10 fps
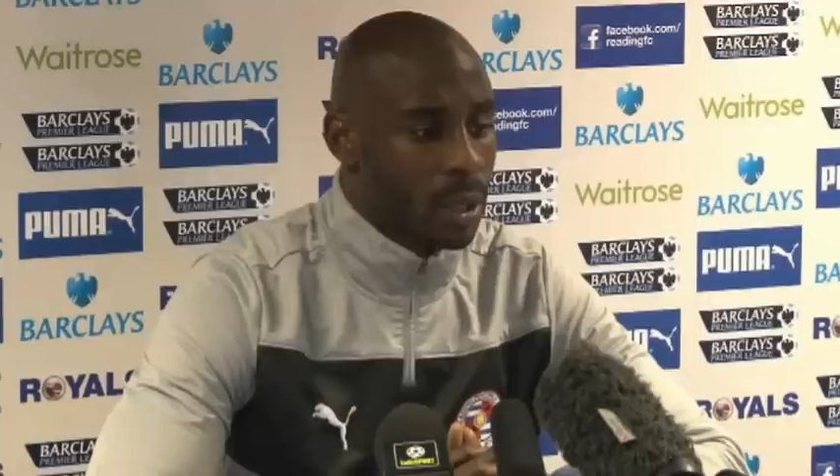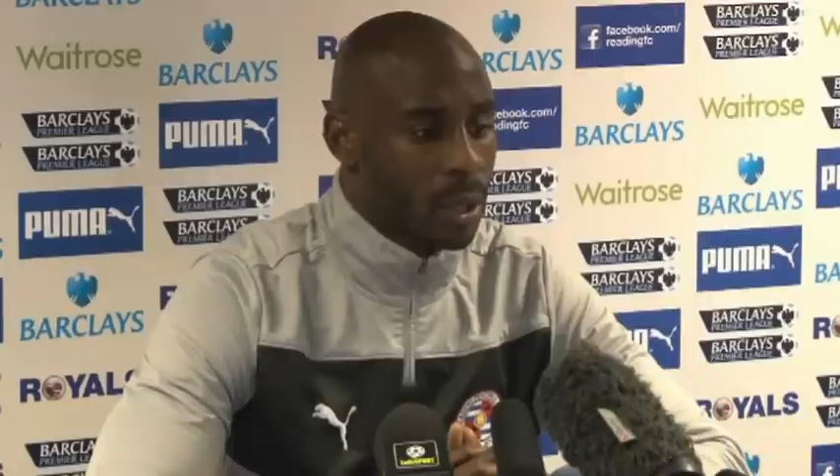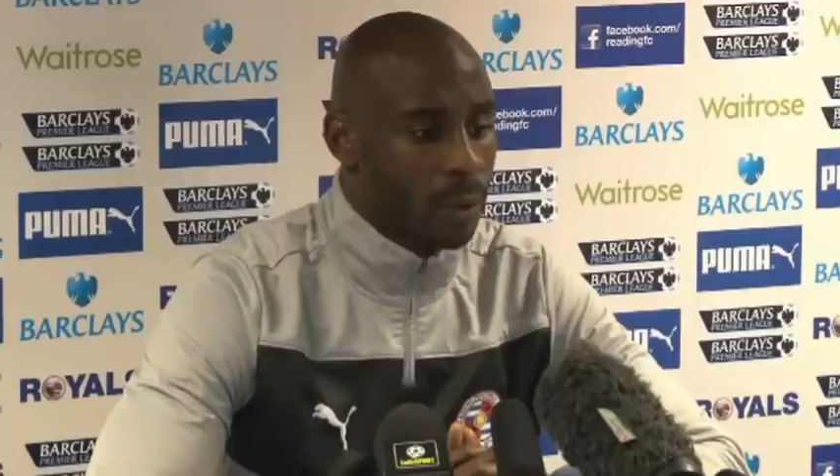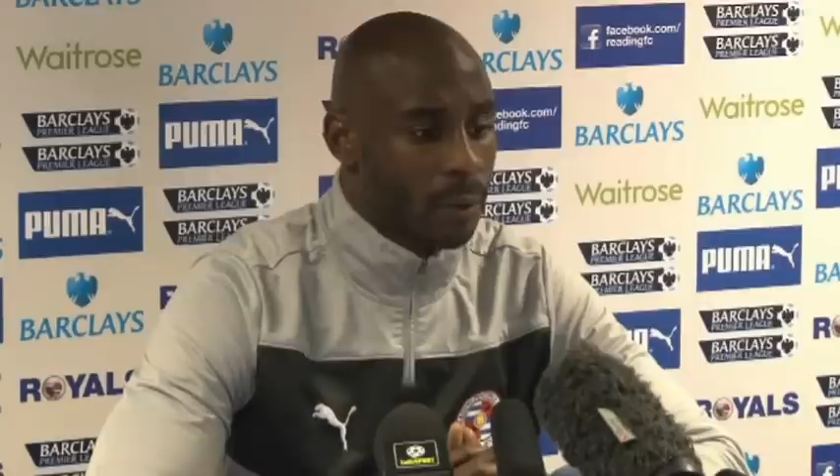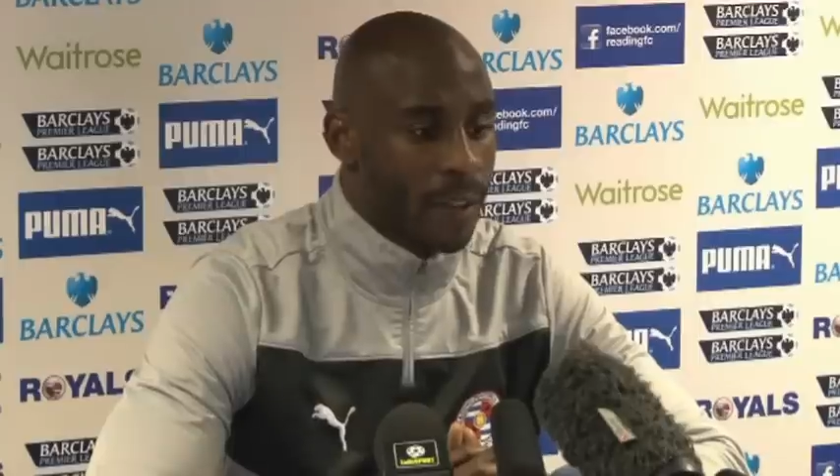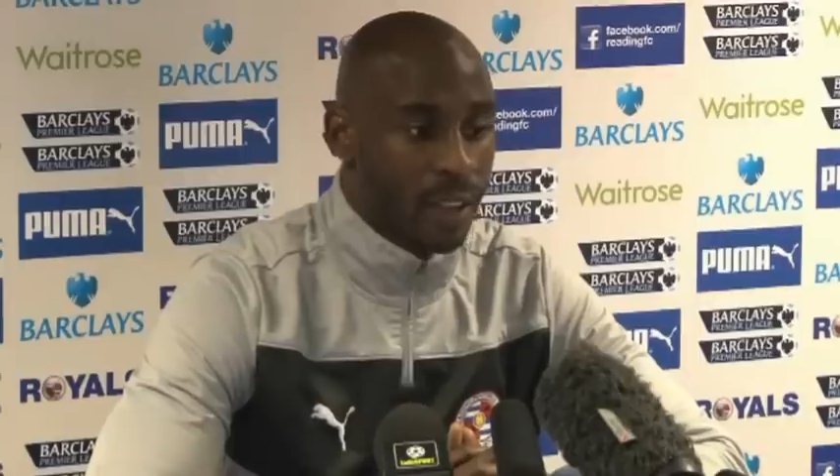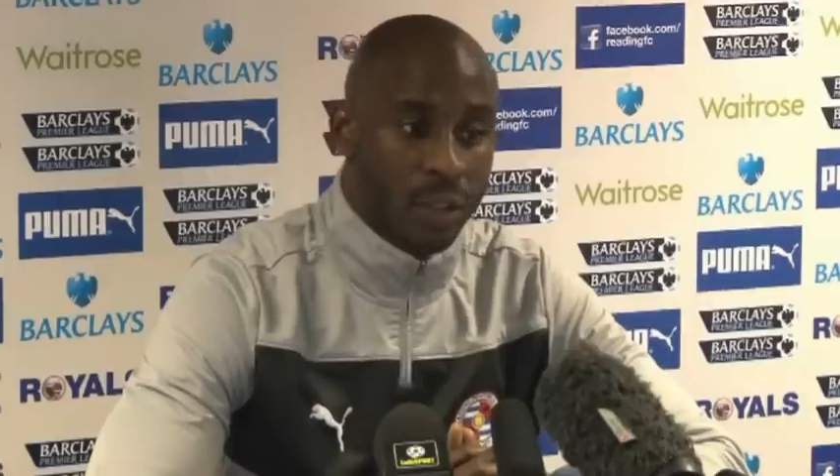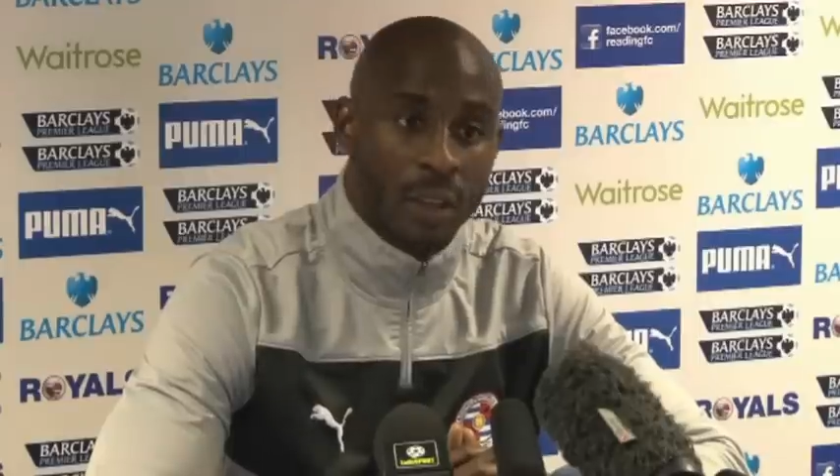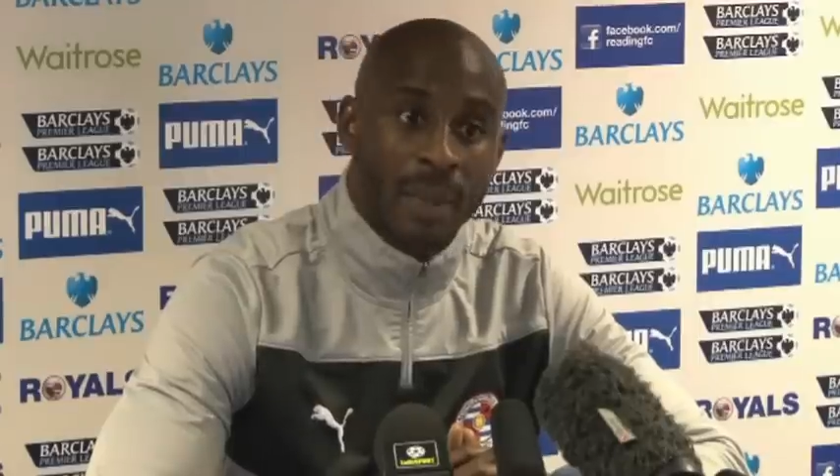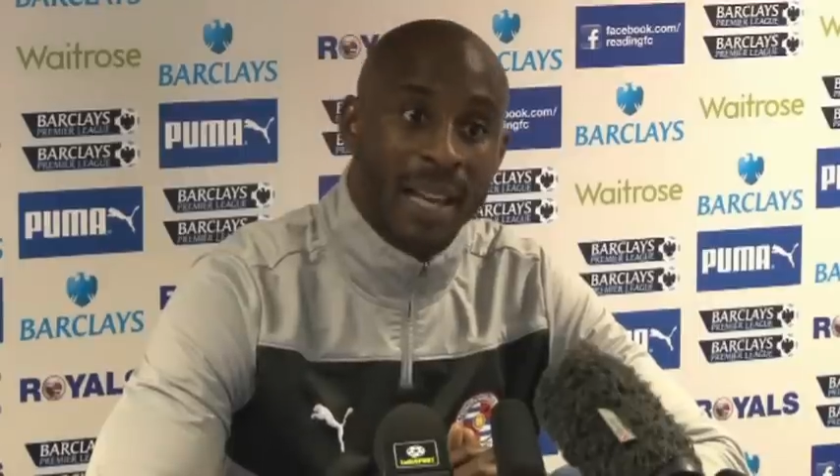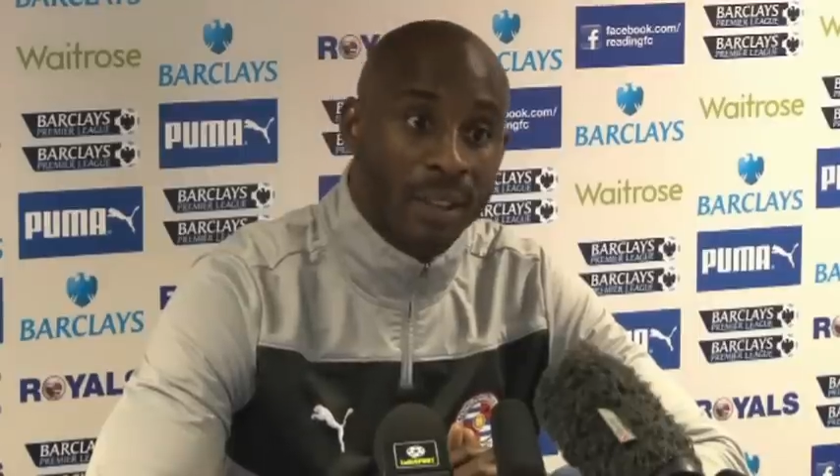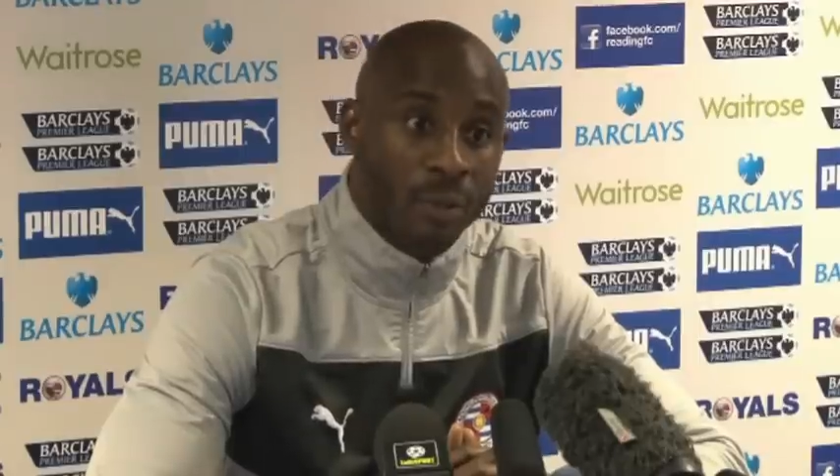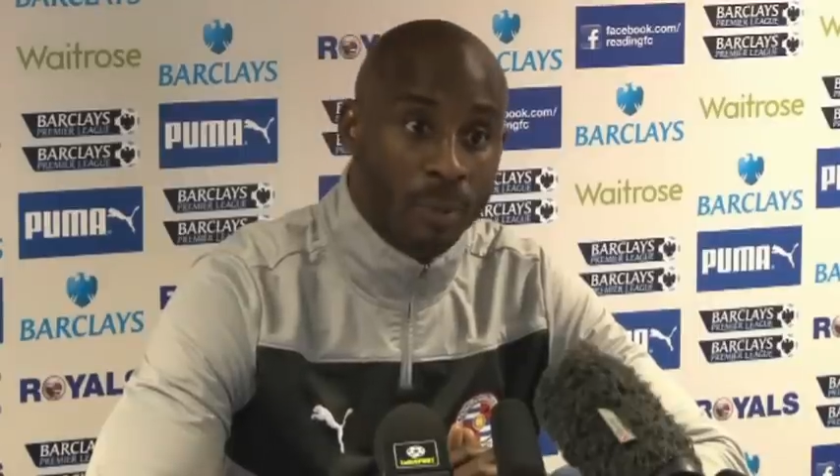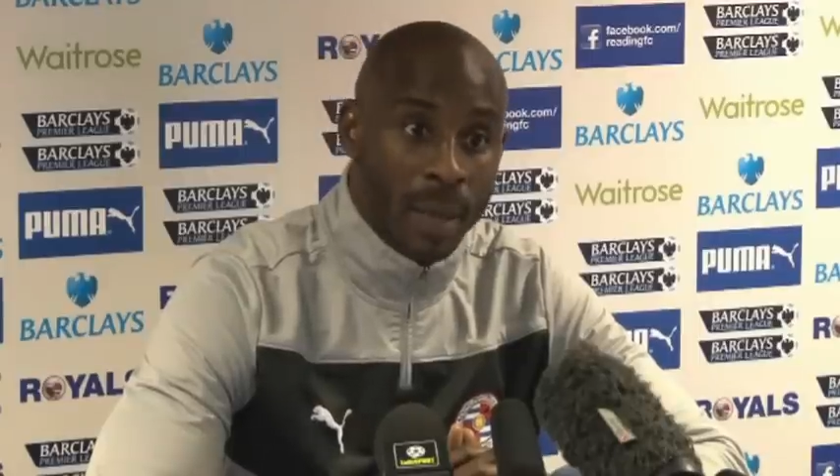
you know things could have been handled